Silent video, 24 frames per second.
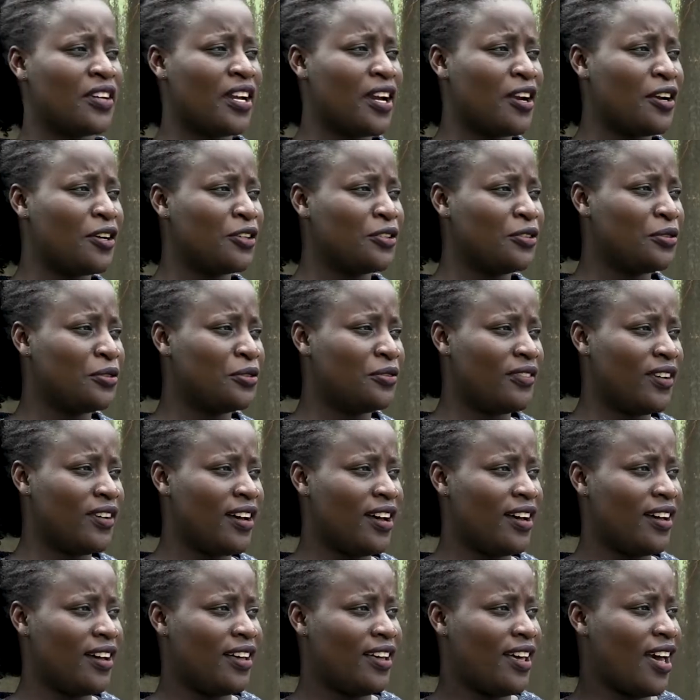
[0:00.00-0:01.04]
around
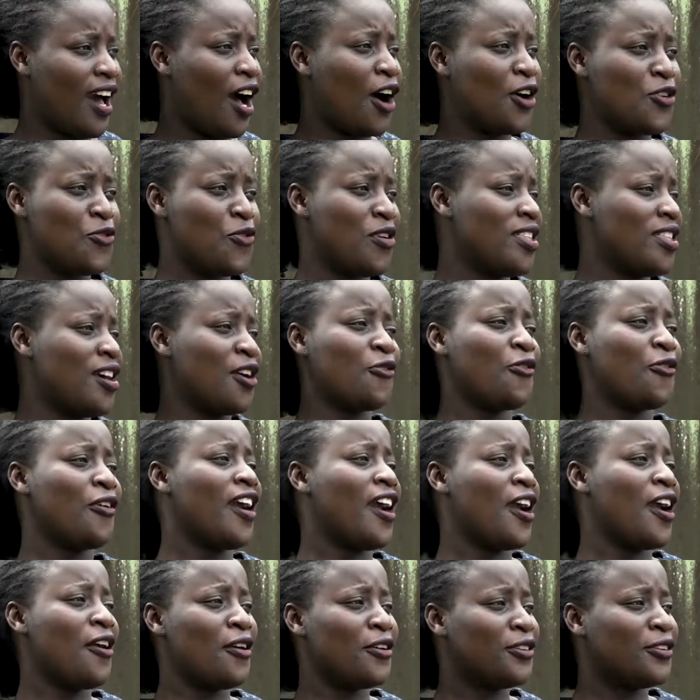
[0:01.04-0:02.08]
over, I would rather
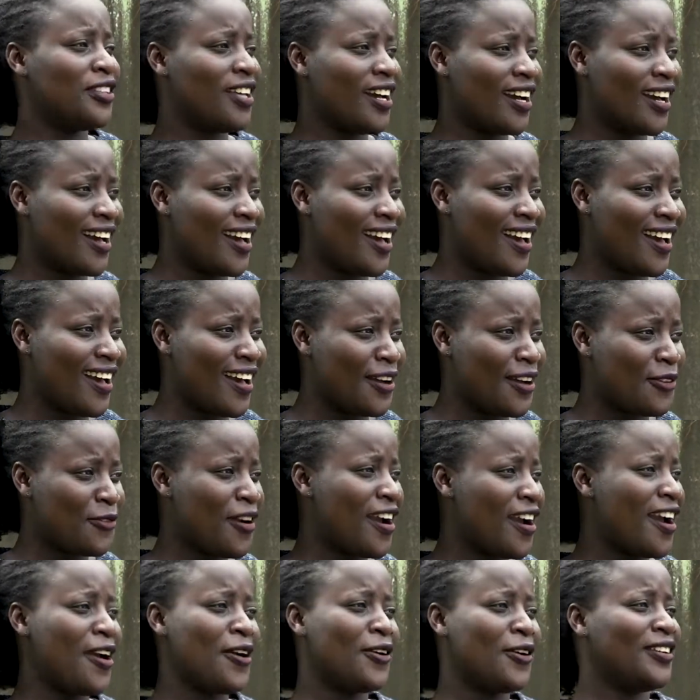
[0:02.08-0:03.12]
cry around a car,
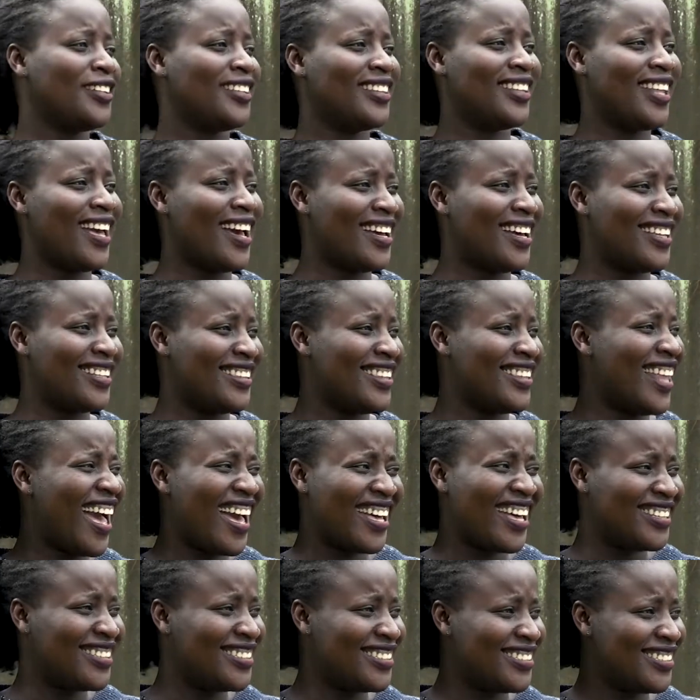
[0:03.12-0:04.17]
cry around land,
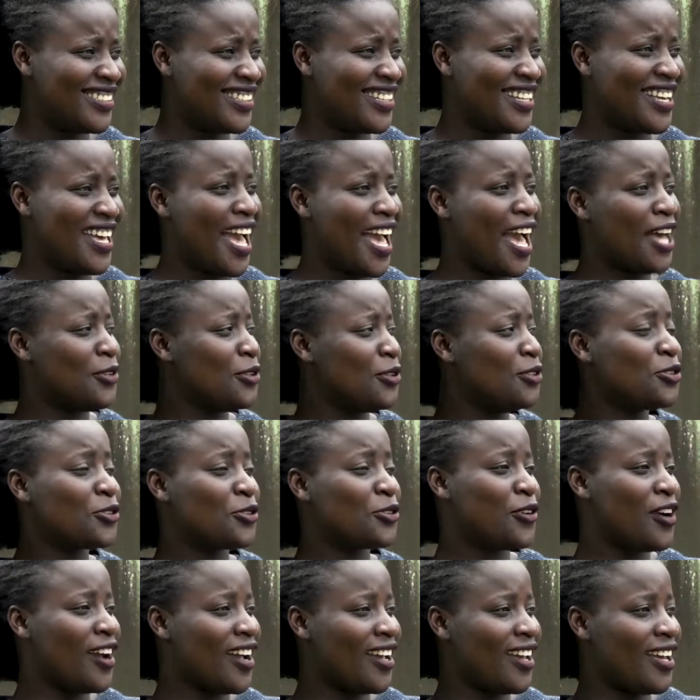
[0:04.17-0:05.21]
and not
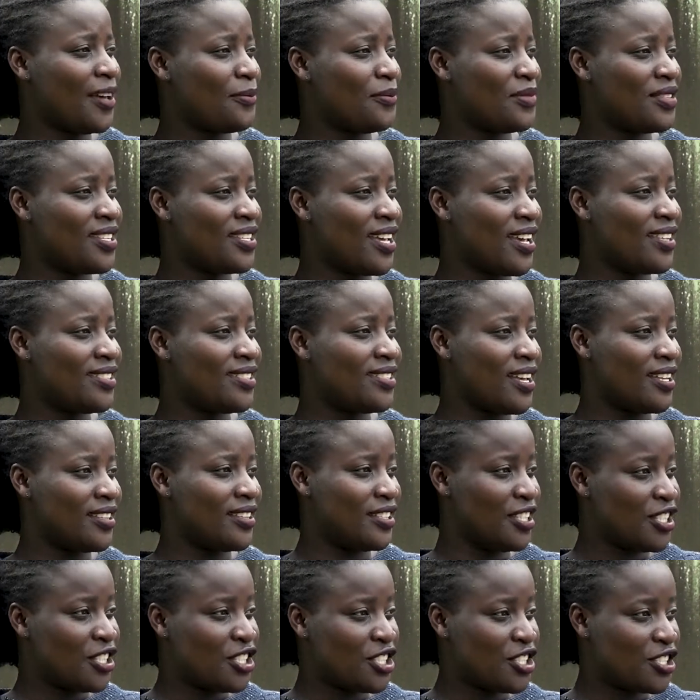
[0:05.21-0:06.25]
cry besides a
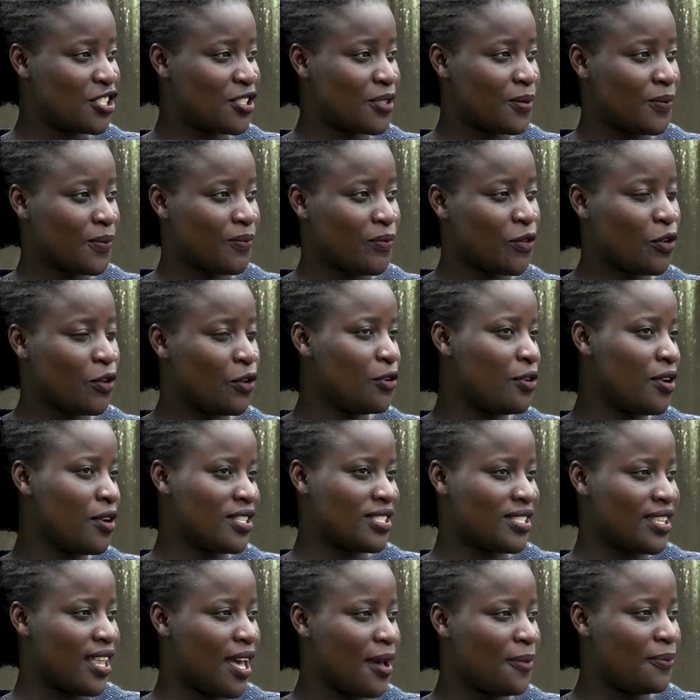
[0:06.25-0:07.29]
ditch or a
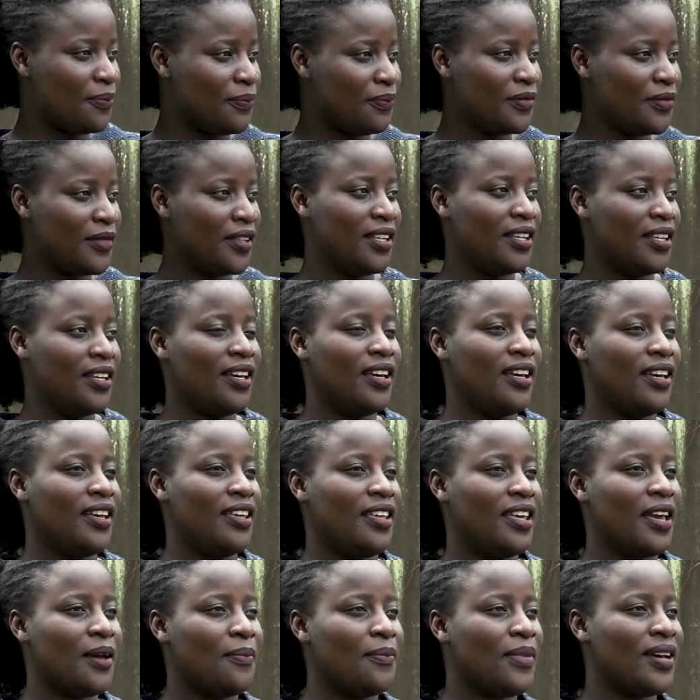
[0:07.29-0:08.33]
slum.
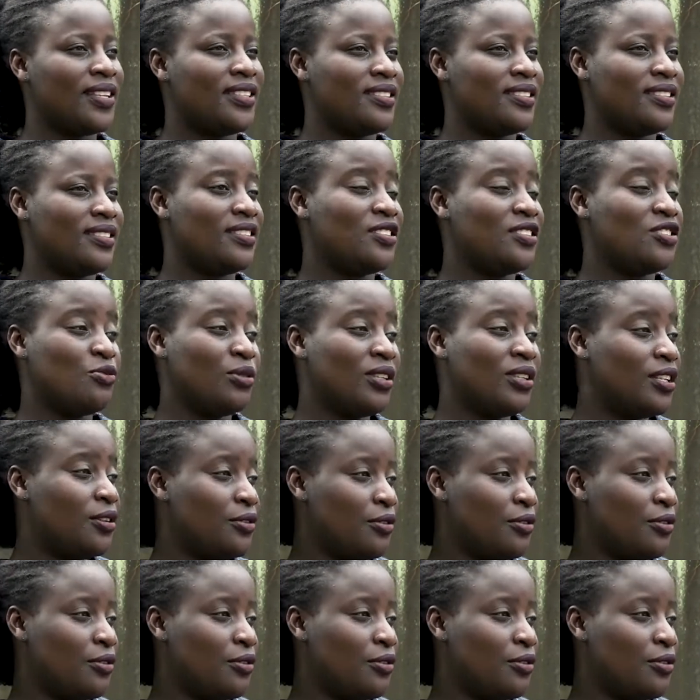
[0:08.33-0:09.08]
Yeah, but it's really